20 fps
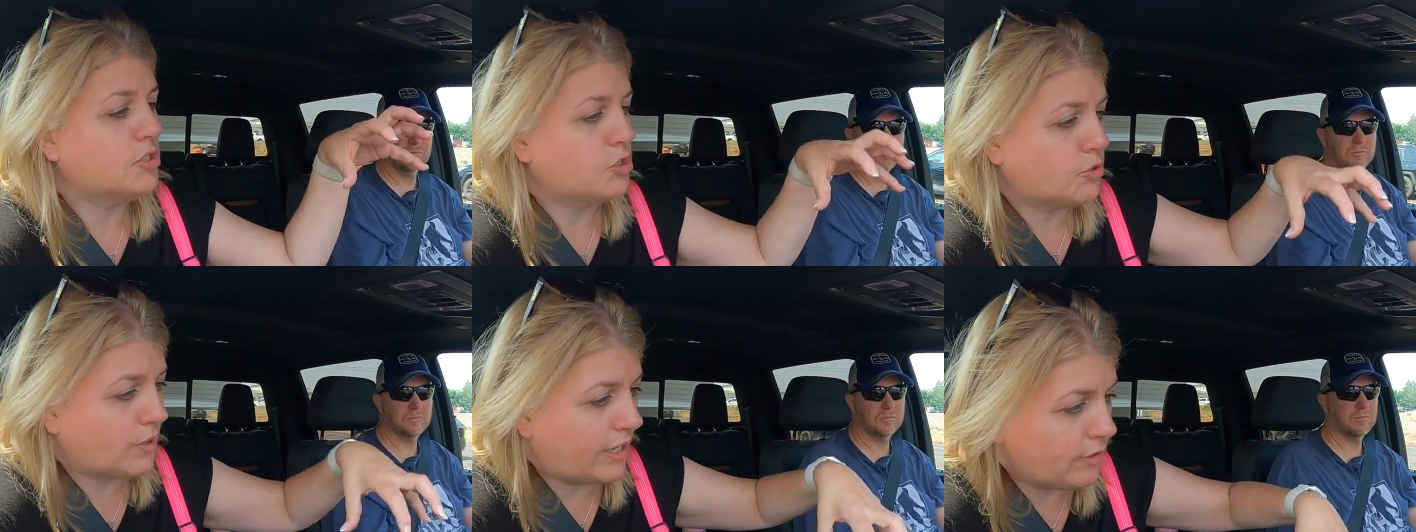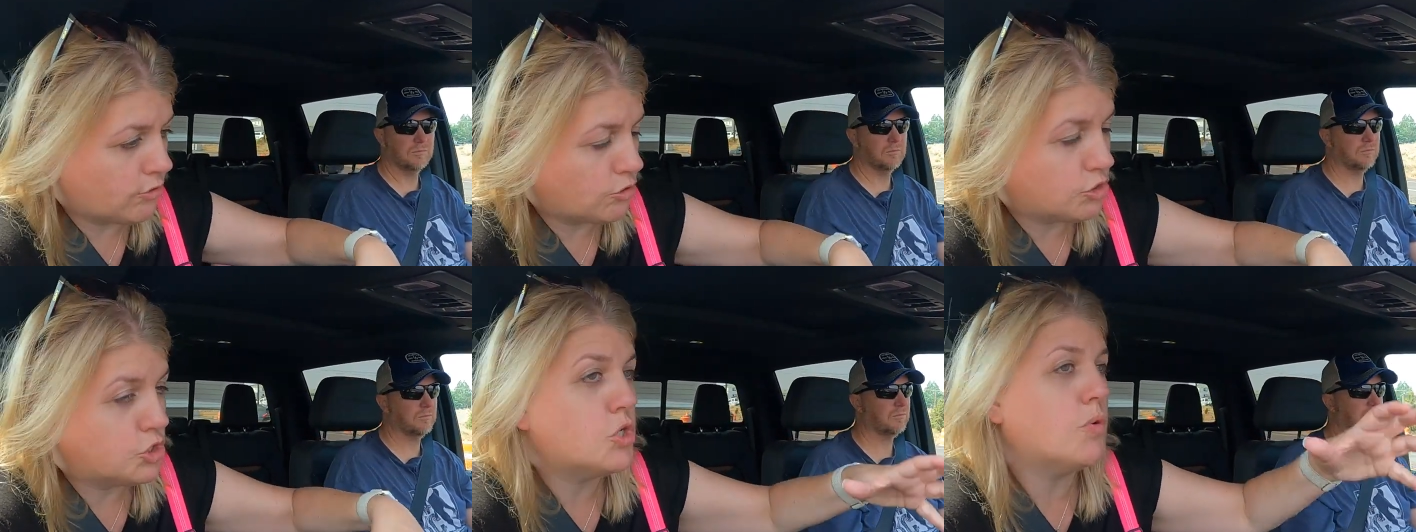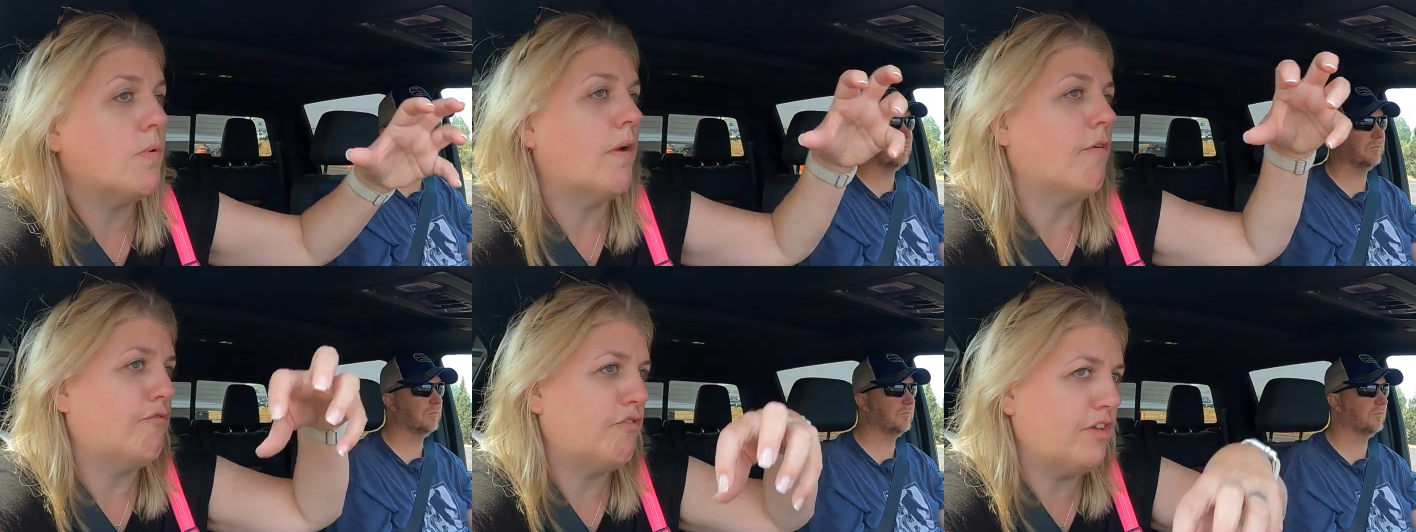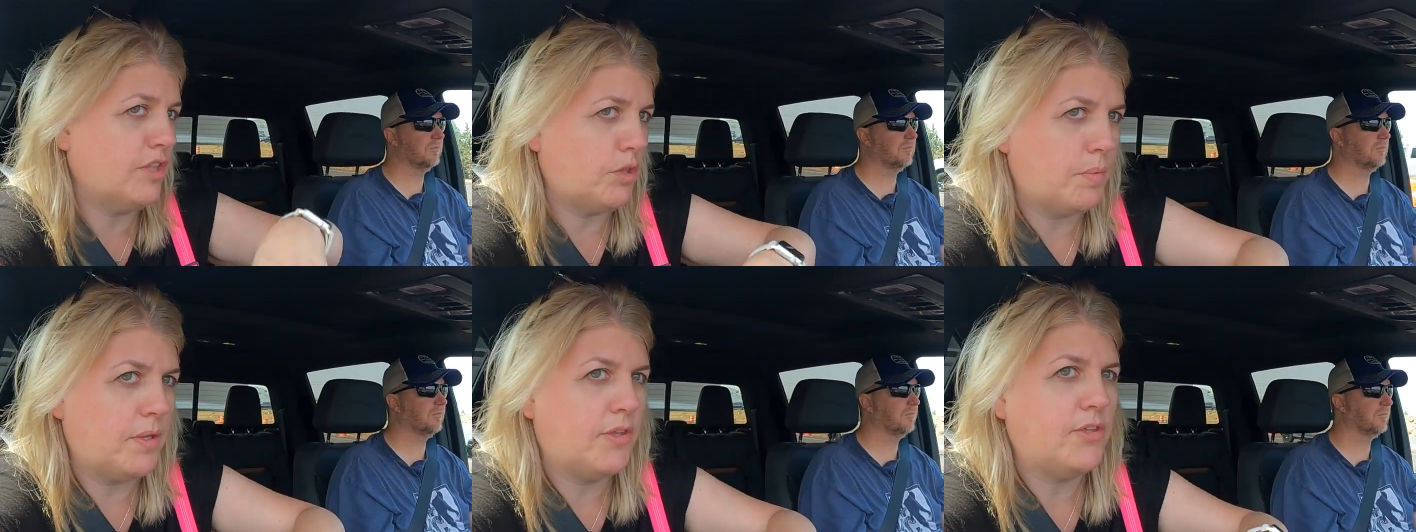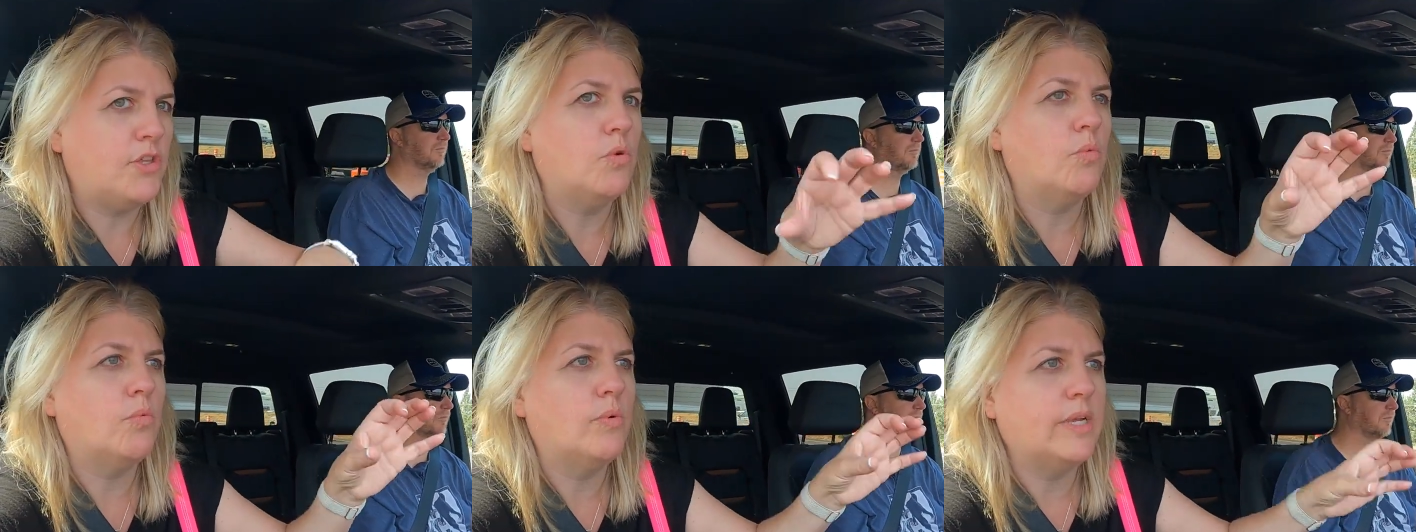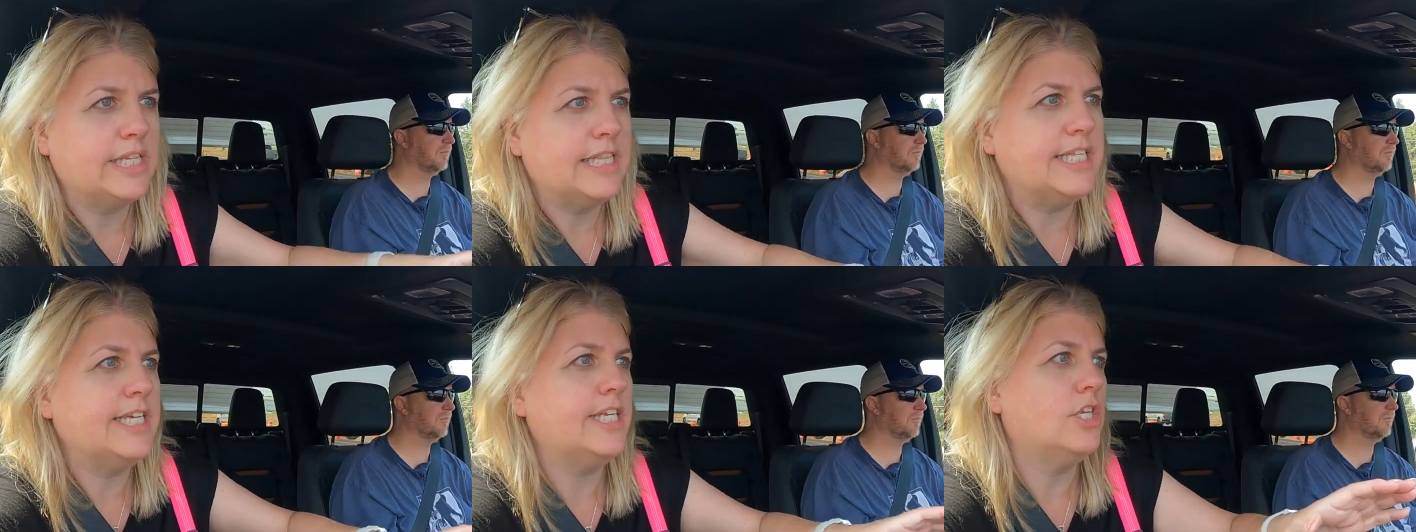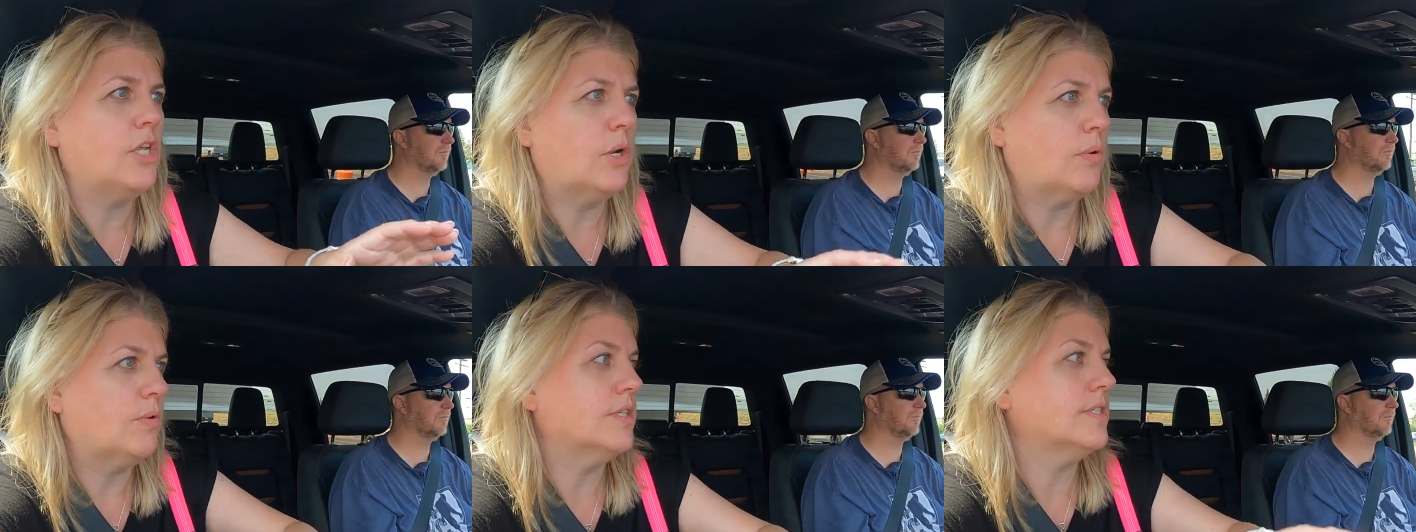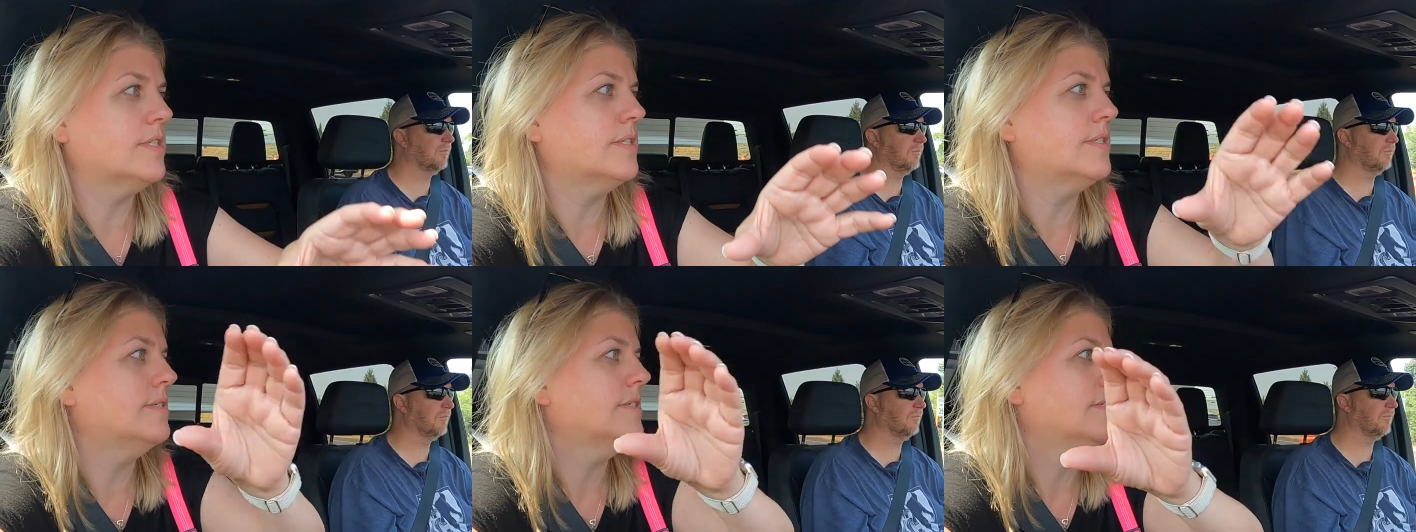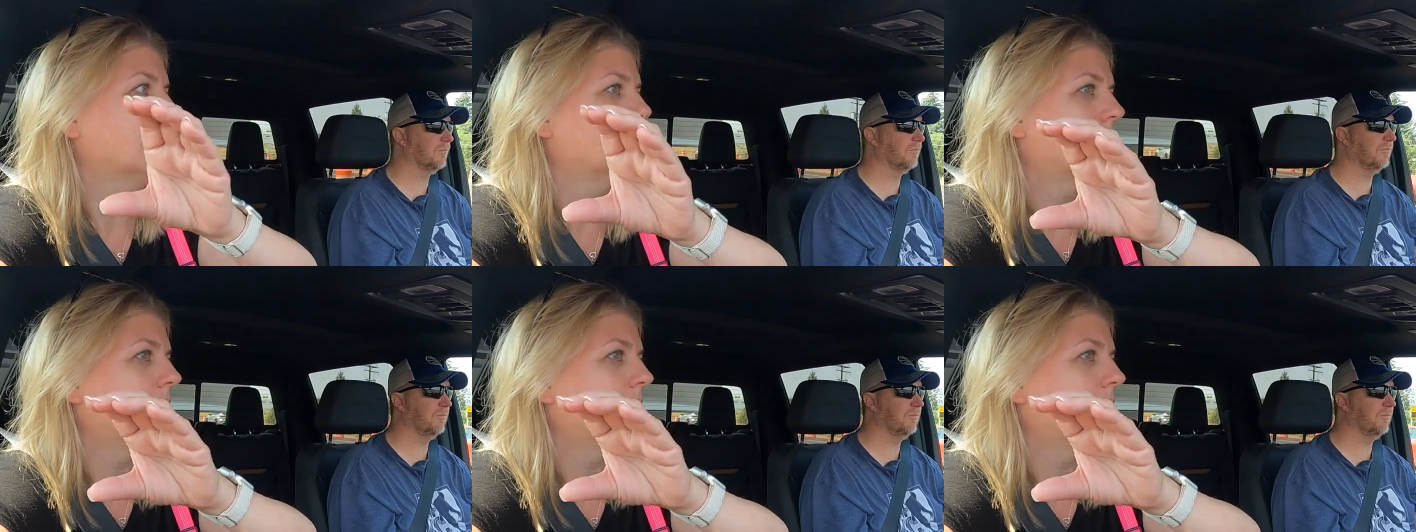Speaker 1: a trailer to a fifth wheel, you really notice